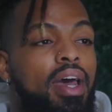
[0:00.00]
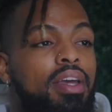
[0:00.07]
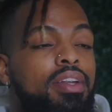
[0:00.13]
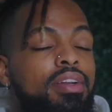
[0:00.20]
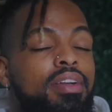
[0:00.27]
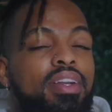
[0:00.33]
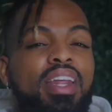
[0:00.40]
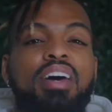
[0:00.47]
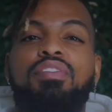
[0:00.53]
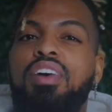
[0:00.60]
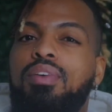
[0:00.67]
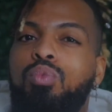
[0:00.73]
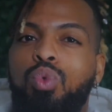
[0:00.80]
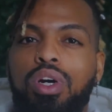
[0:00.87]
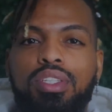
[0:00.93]
ain't
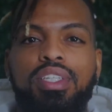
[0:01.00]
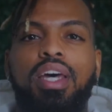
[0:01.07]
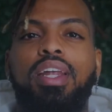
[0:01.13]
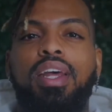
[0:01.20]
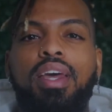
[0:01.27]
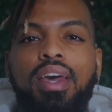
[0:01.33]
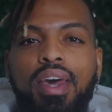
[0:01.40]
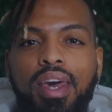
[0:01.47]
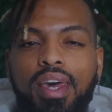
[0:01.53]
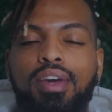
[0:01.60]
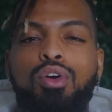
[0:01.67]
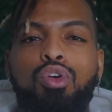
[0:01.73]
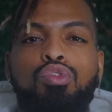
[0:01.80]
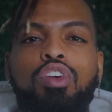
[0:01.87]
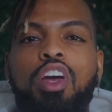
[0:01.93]
never once had a
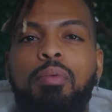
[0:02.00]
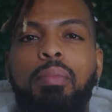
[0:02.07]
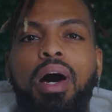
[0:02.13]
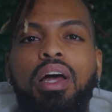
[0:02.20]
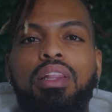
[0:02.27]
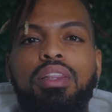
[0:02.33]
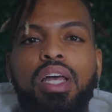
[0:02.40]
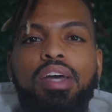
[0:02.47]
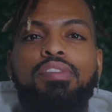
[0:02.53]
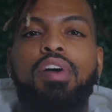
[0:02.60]
hangover in my life.